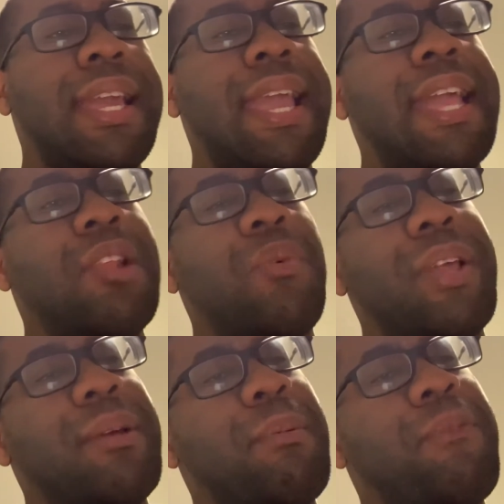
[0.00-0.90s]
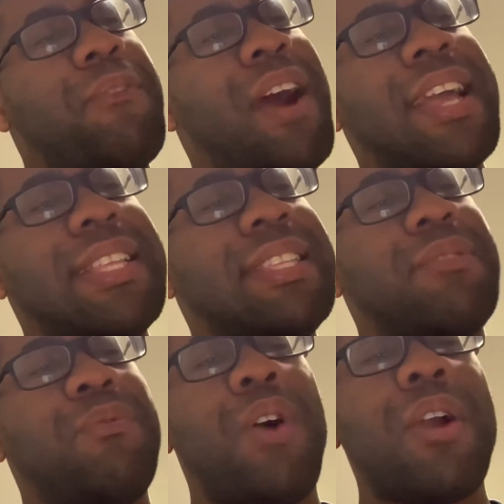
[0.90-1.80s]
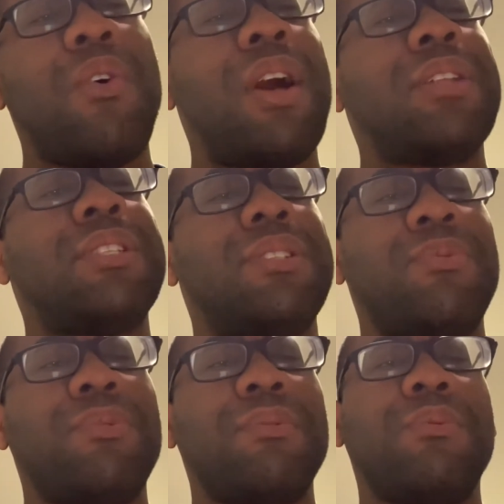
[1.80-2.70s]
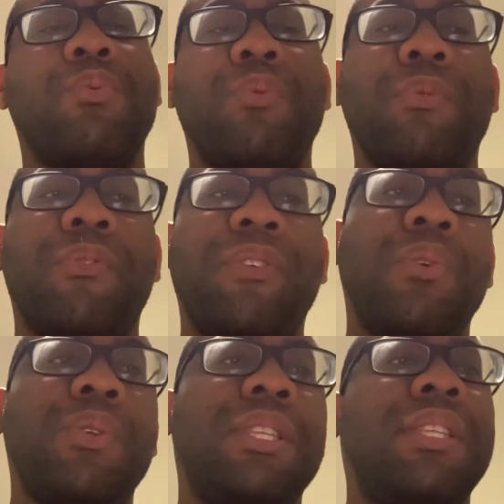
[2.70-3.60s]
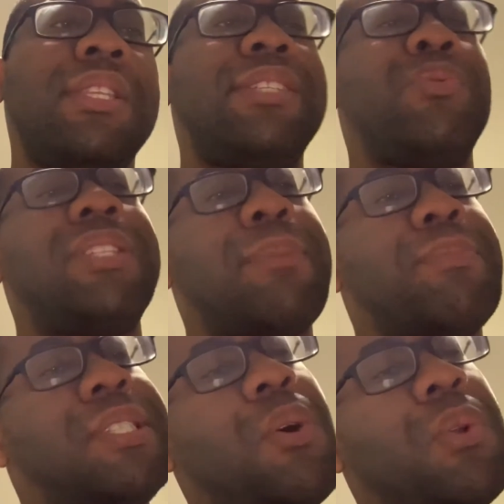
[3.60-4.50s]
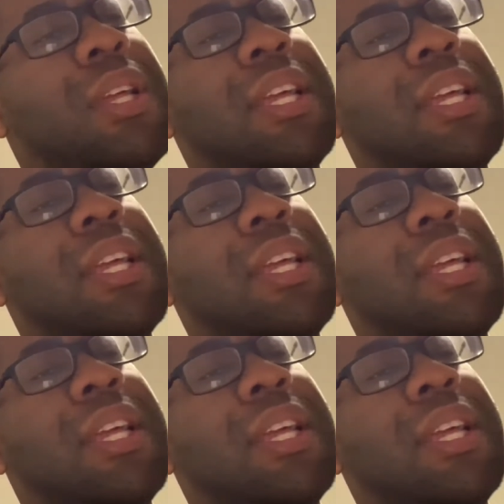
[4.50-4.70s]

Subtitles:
Anyway, before I go on review this week's episode,